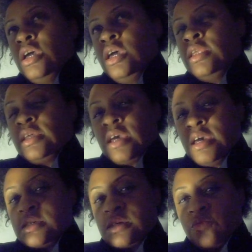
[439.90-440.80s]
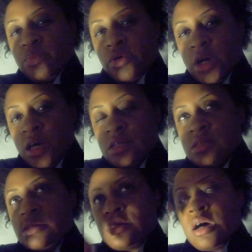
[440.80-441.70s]
in the case of
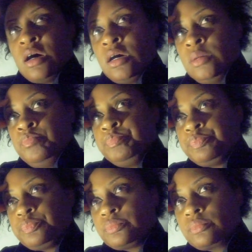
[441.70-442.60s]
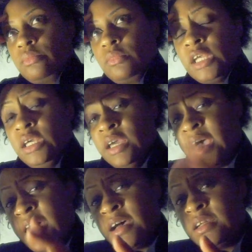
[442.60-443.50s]
Prince, um, he
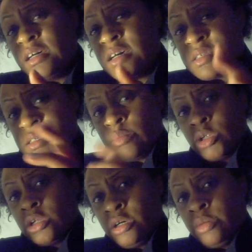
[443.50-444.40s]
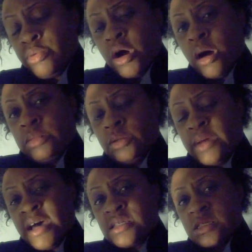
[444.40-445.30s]
had a similar problem
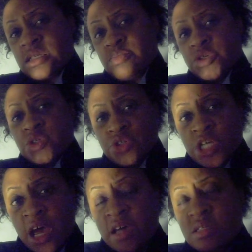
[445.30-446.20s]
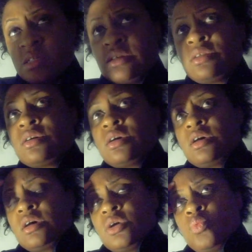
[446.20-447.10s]
as Mister Jackson,
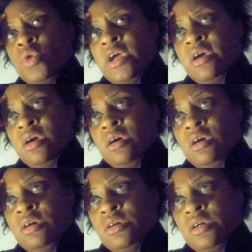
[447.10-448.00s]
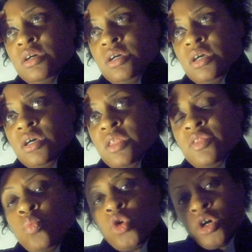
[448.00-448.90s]
where
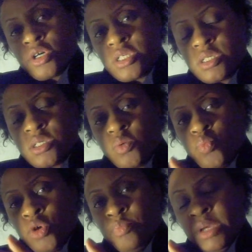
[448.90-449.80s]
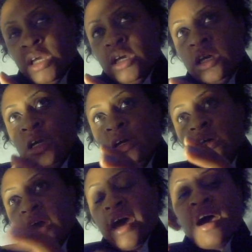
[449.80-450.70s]
the works were being
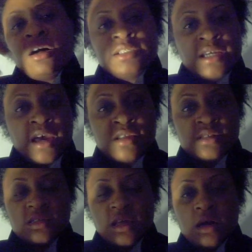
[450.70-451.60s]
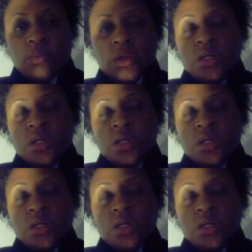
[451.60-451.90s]
held against them,